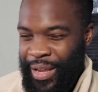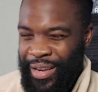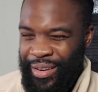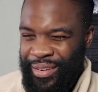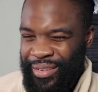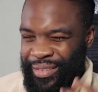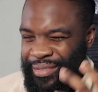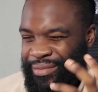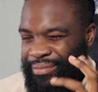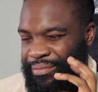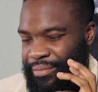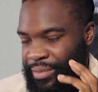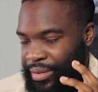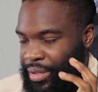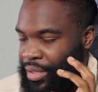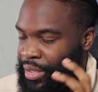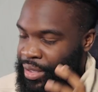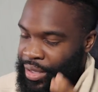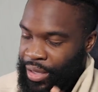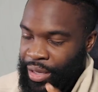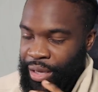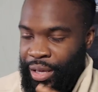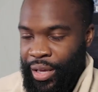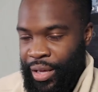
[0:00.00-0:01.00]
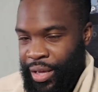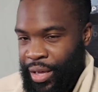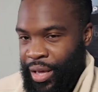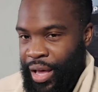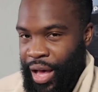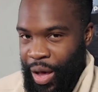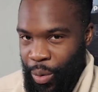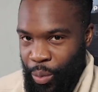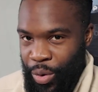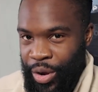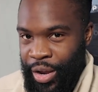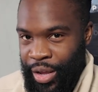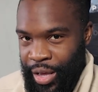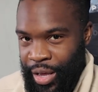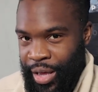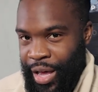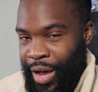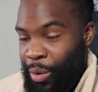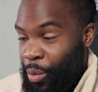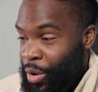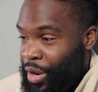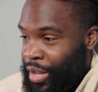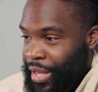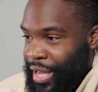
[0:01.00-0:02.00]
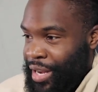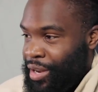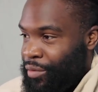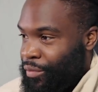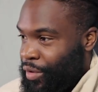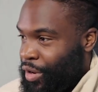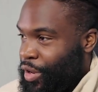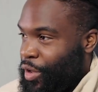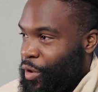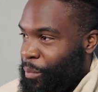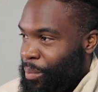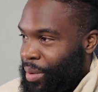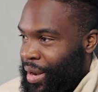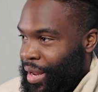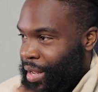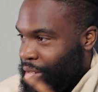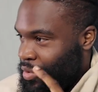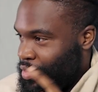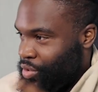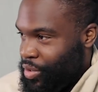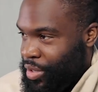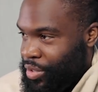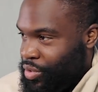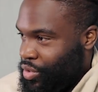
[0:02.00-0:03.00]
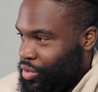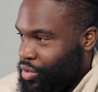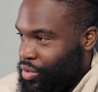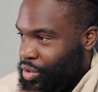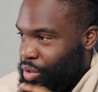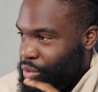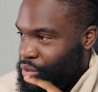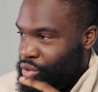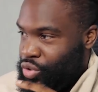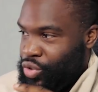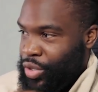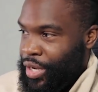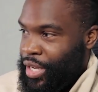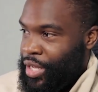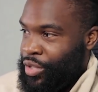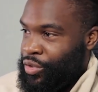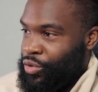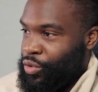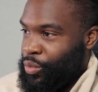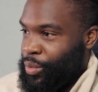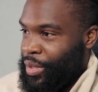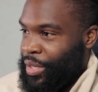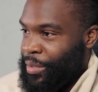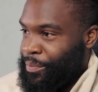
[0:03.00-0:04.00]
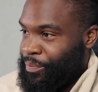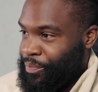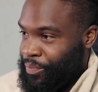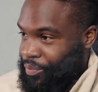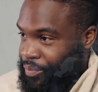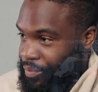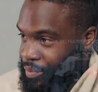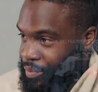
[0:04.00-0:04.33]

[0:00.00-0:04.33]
And I want to get the video playing, so let's just go straight into it.